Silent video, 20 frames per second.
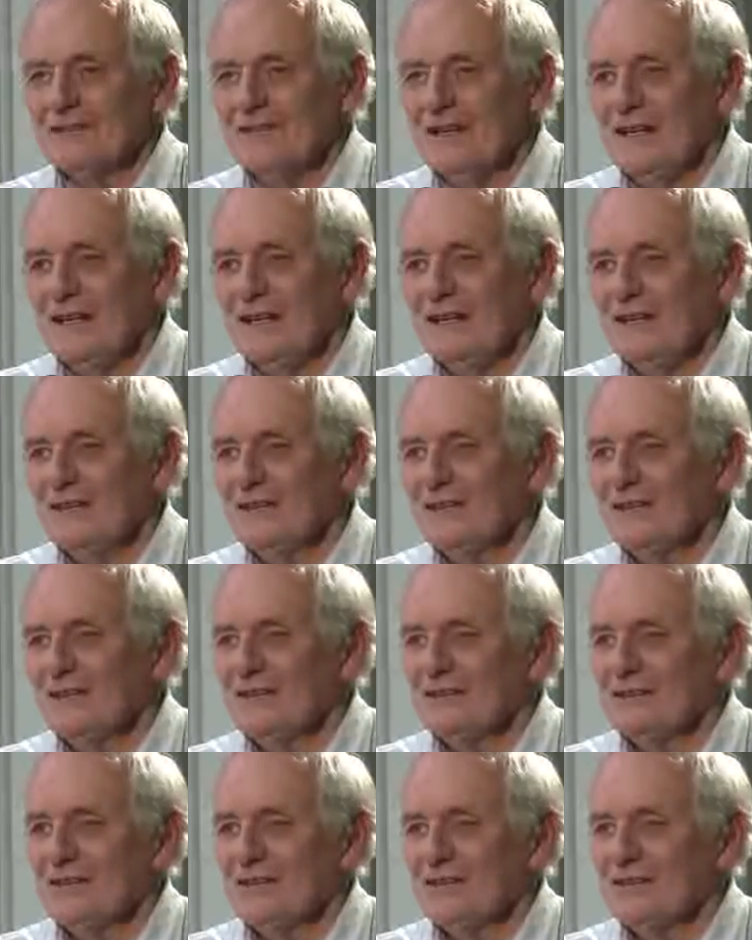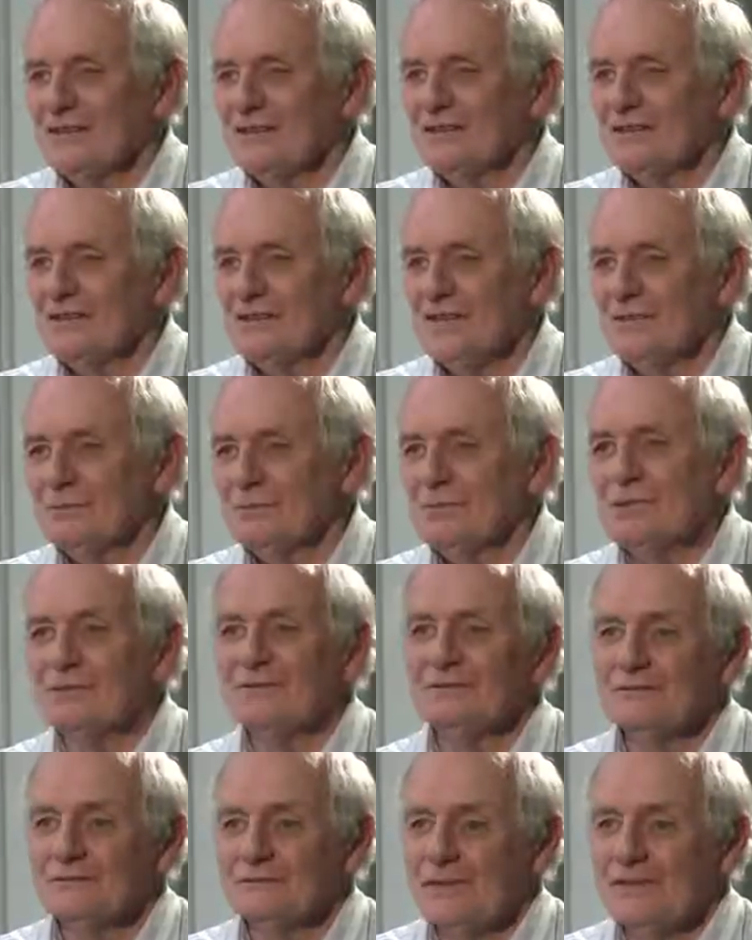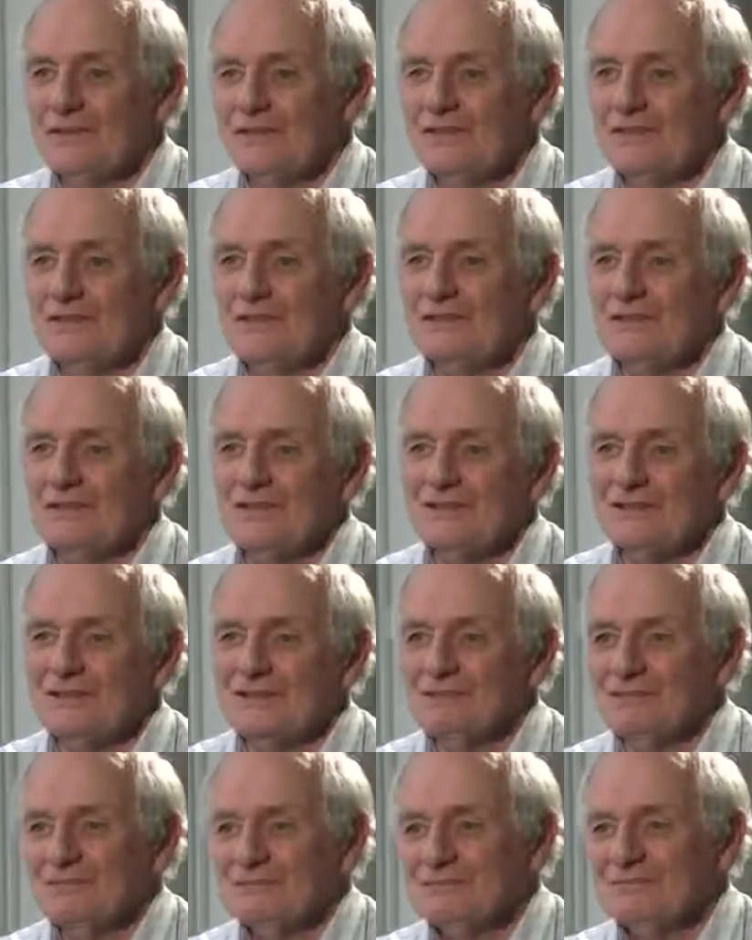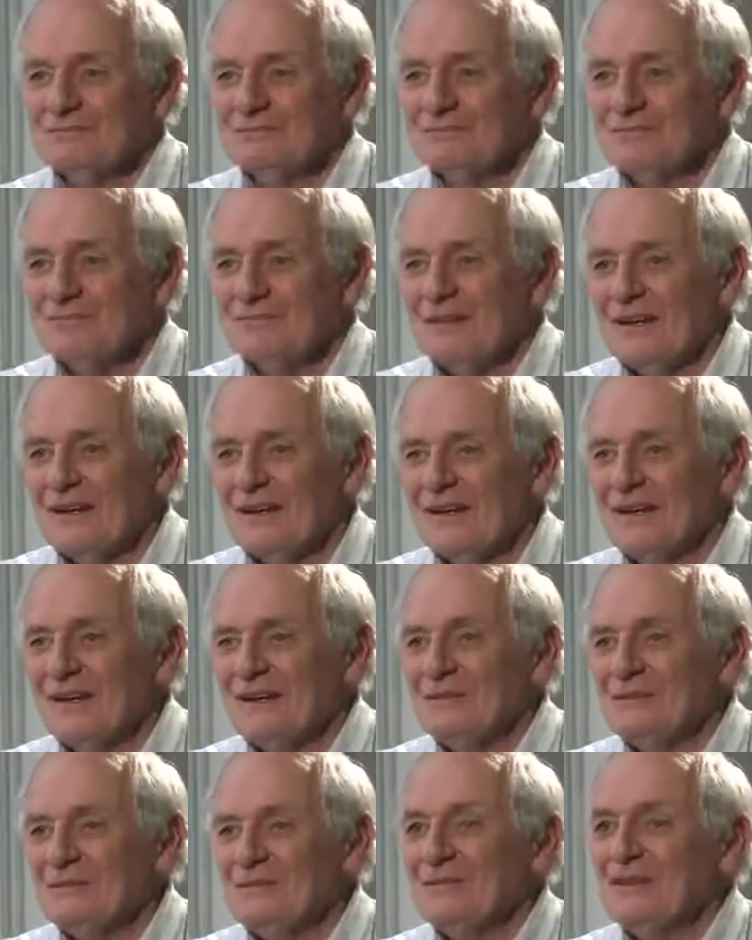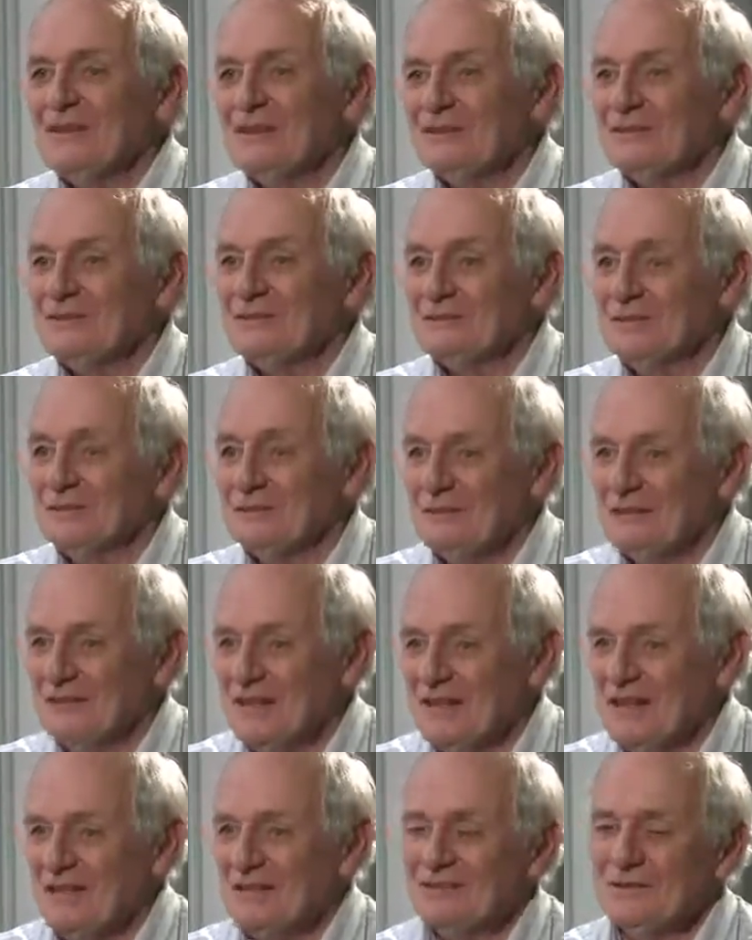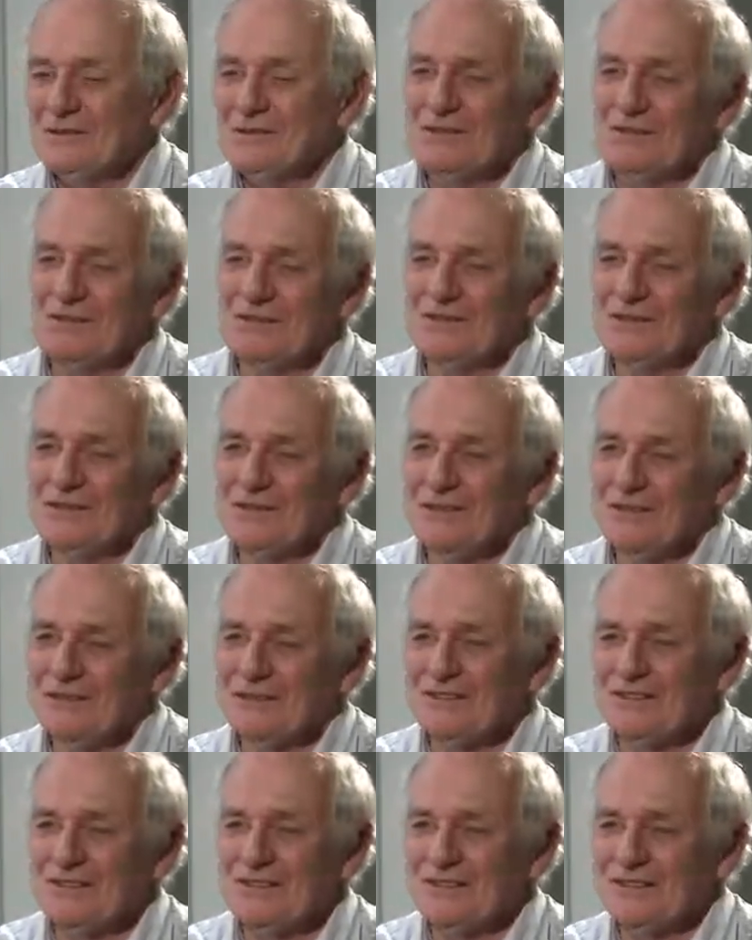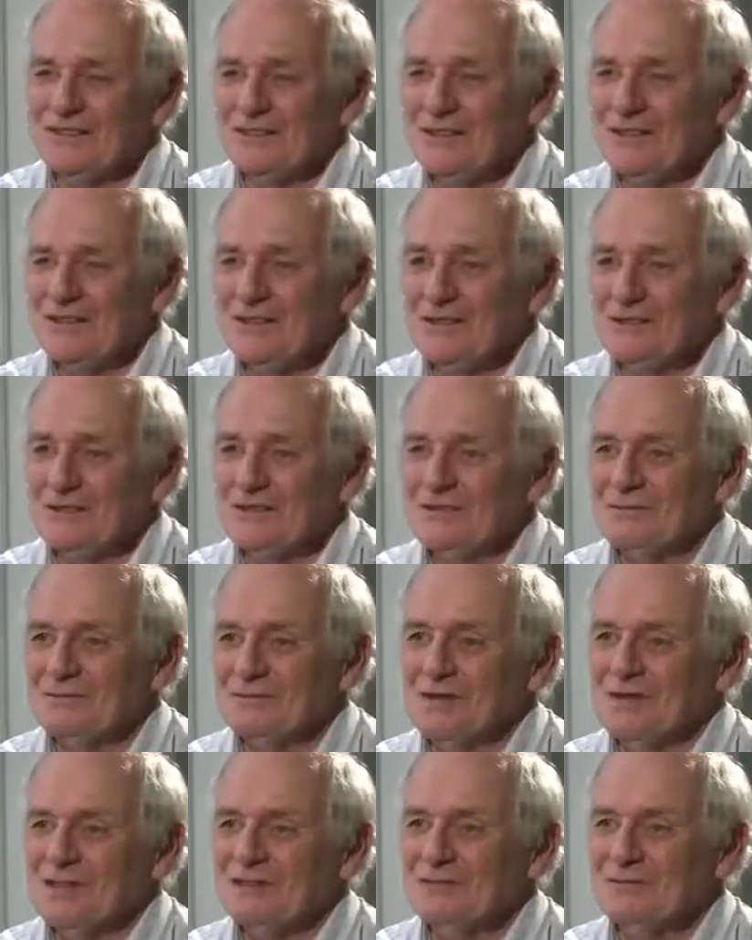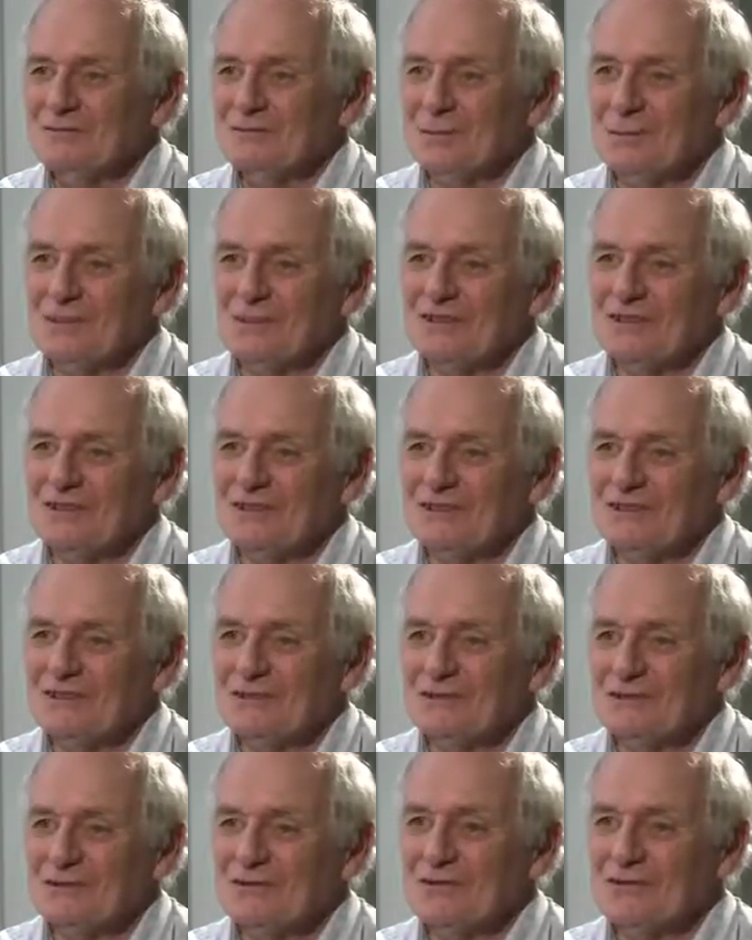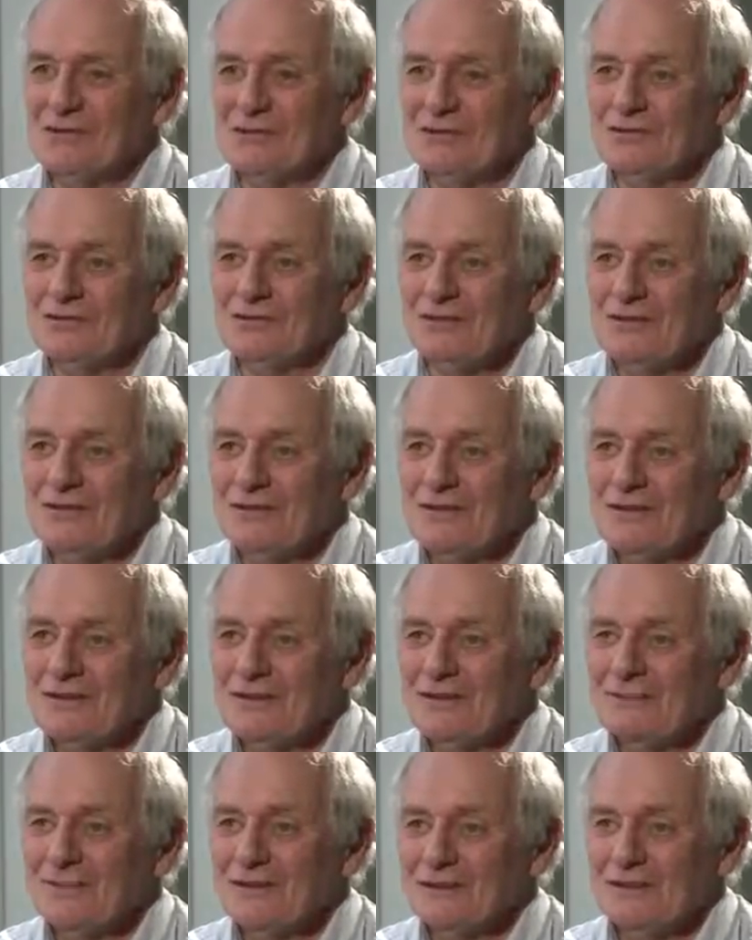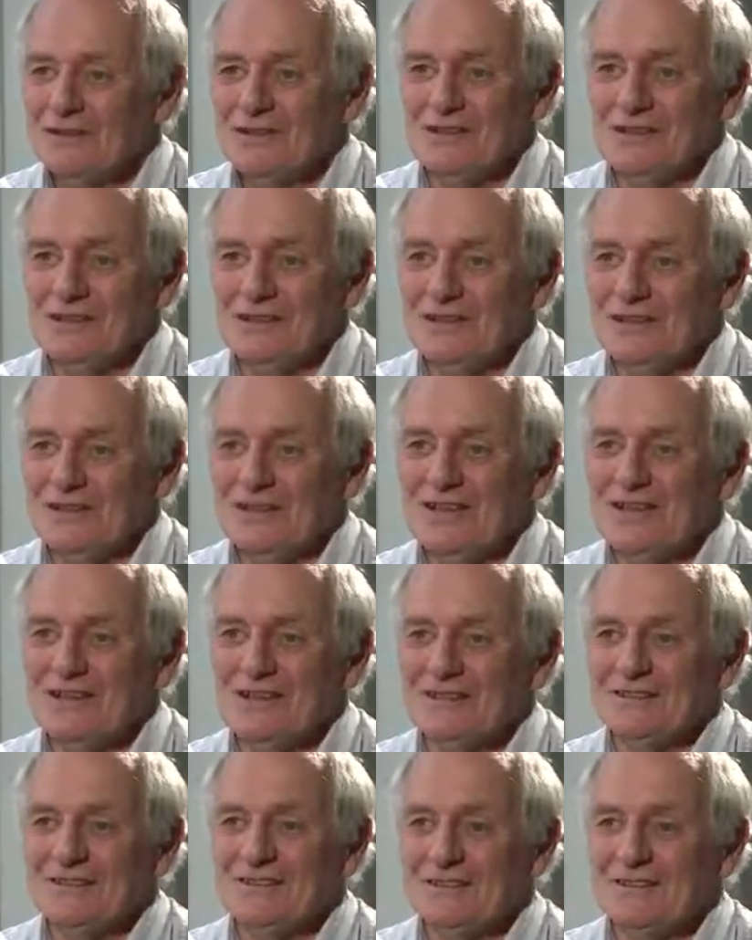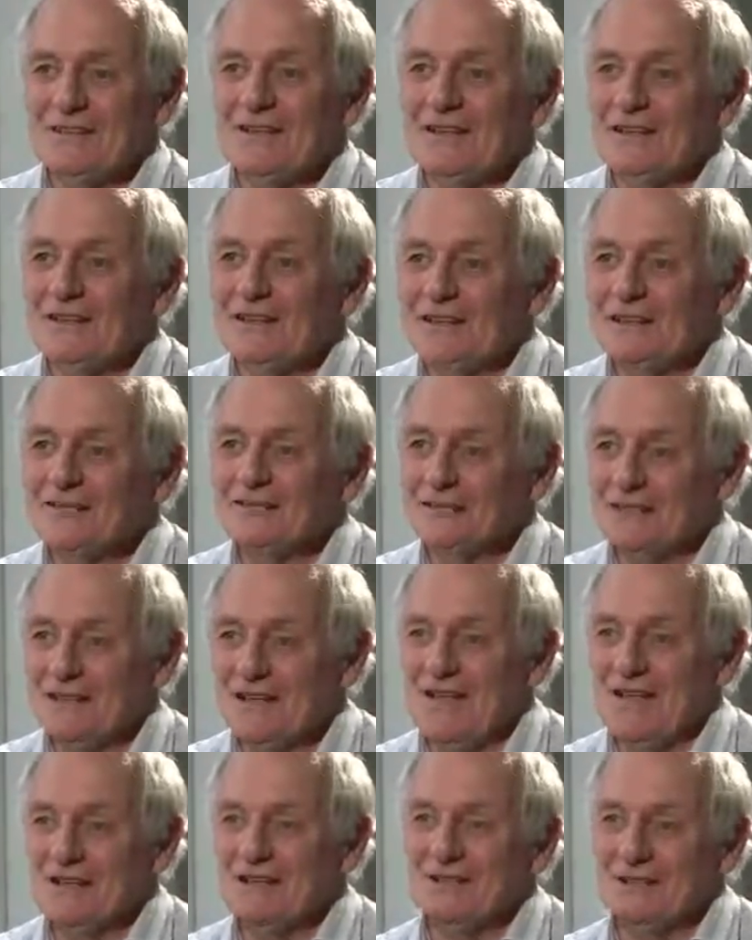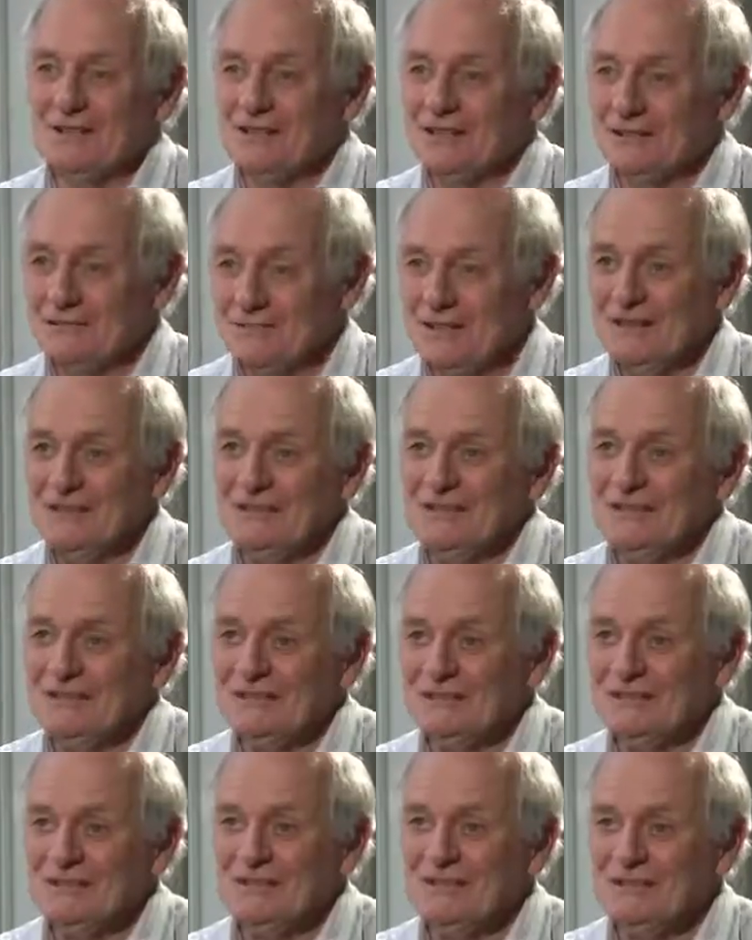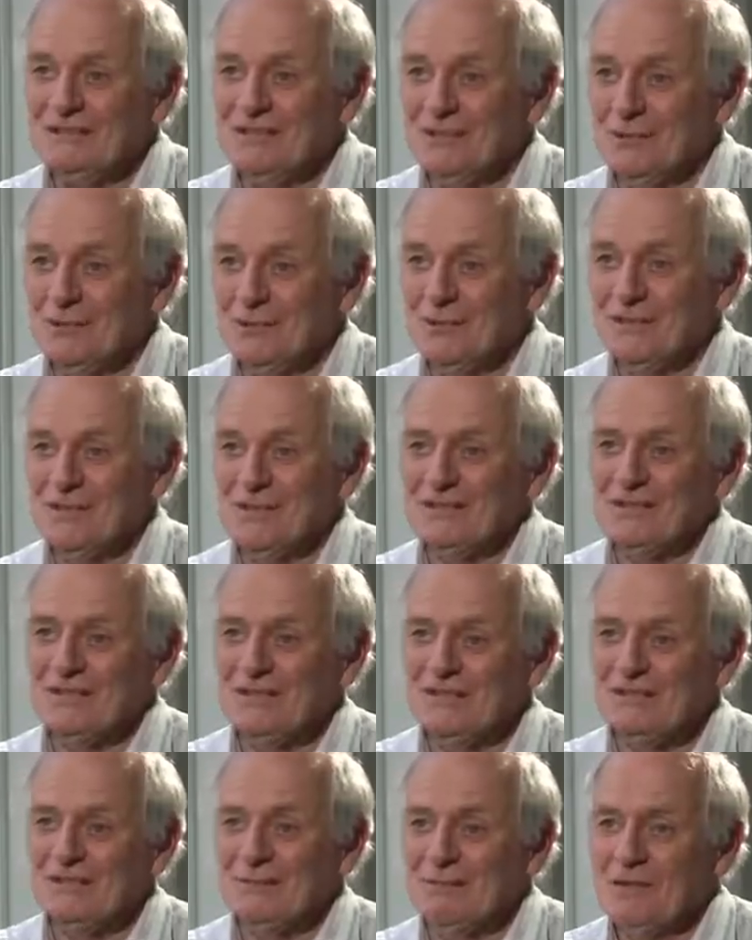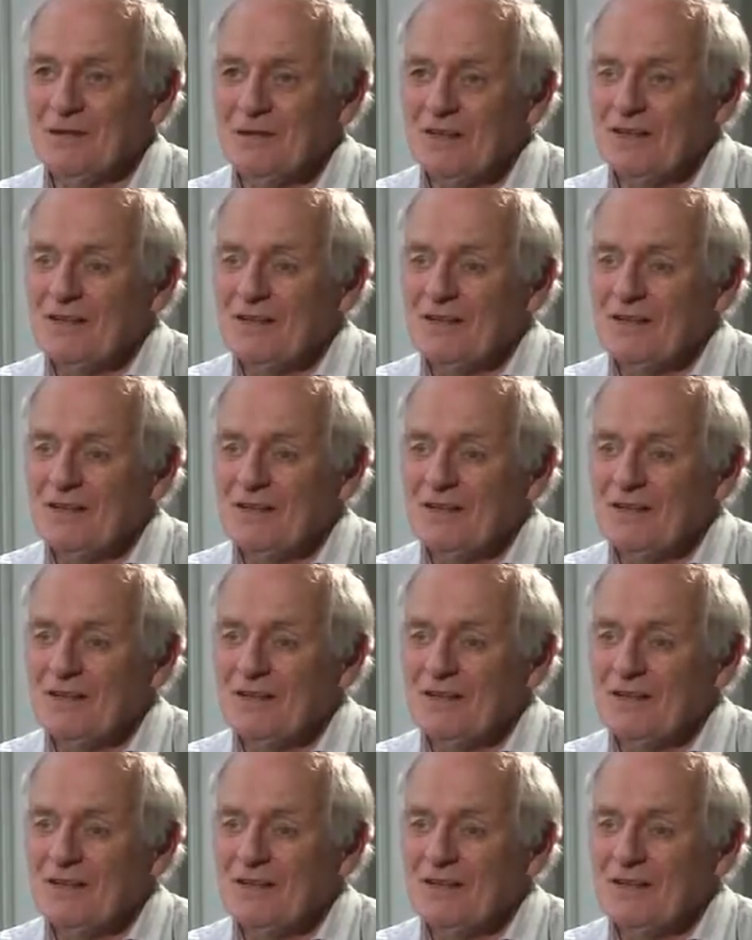of the day, he turns around and said, but where's the university? Because, of course, he is looking for an answer in terms of bricks and mortar or geography, but the answer lies in a different category completely, which is organization.